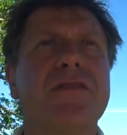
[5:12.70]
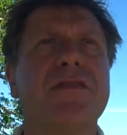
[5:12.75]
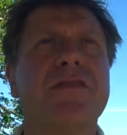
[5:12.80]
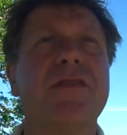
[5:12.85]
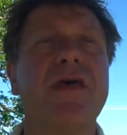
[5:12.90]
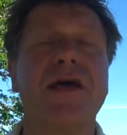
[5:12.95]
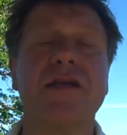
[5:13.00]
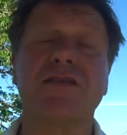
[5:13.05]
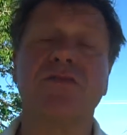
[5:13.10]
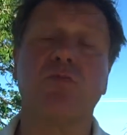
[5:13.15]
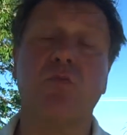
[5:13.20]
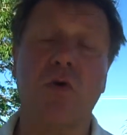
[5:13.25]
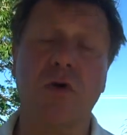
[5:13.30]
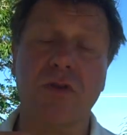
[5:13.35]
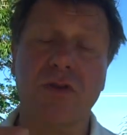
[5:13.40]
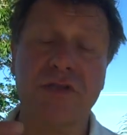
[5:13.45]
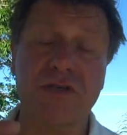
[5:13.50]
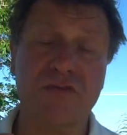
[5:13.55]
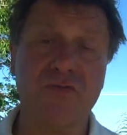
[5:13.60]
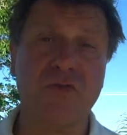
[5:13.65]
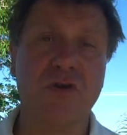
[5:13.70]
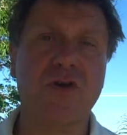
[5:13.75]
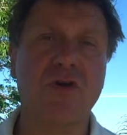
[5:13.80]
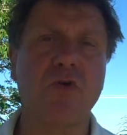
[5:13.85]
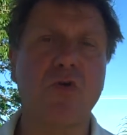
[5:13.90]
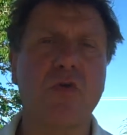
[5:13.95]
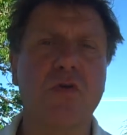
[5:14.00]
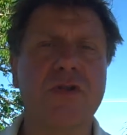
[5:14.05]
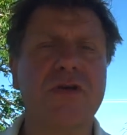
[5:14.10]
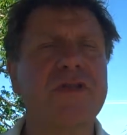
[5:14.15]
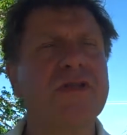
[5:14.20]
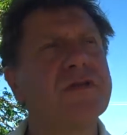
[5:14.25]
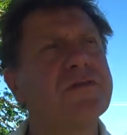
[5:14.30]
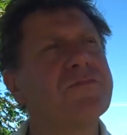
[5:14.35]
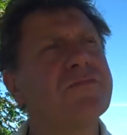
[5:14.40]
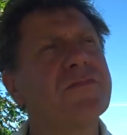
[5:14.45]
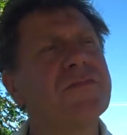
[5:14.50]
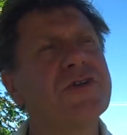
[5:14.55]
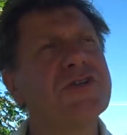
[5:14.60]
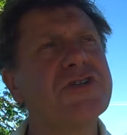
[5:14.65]
That's what is recorded,
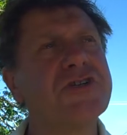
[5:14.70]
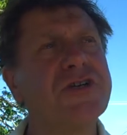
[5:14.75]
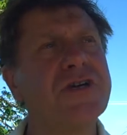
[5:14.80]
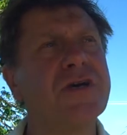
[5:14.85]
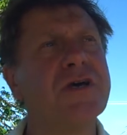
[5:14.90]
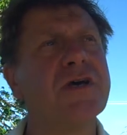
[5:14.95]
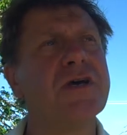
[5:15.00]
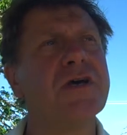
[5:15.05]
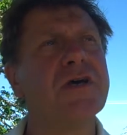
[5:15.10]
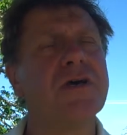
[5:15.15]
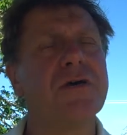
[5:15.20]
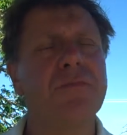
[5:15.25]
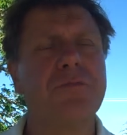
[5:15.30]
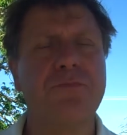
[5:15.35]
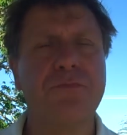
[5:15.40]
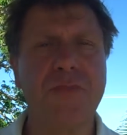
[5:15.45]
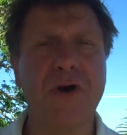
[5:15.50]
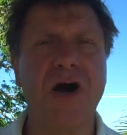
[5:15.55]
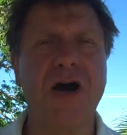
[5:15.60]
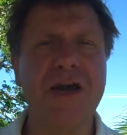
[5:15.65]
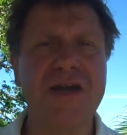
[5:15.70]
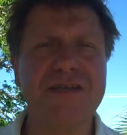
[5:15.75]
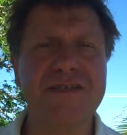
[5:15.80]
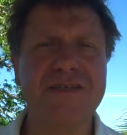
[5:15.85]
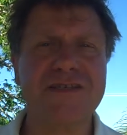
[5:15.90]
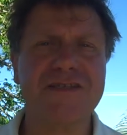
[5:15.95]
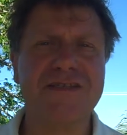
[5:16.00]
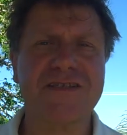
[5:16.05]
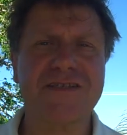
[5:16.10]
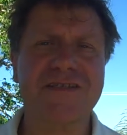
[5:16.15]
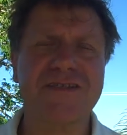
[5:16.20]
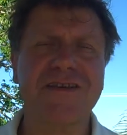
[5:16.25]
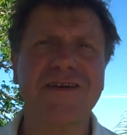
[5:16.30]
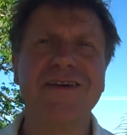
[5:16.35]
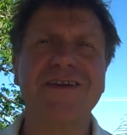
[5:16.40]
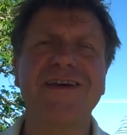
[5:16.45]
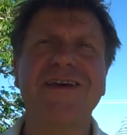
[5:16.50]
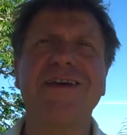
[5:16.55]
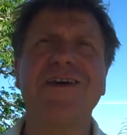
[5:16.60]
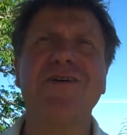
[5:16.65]
the sheer bias
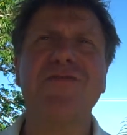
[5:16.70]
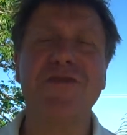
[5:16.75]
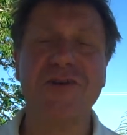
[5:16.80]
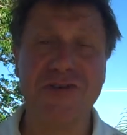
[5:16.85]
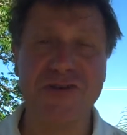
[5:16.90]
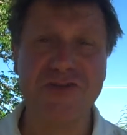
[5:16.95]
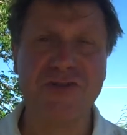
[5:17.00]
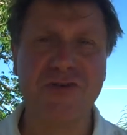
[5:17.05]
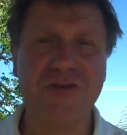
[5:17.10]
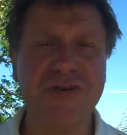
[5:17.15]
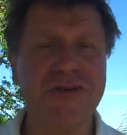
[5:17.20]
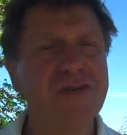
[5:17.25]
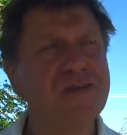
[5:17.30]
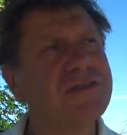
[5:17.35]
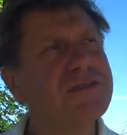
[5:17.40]
of history,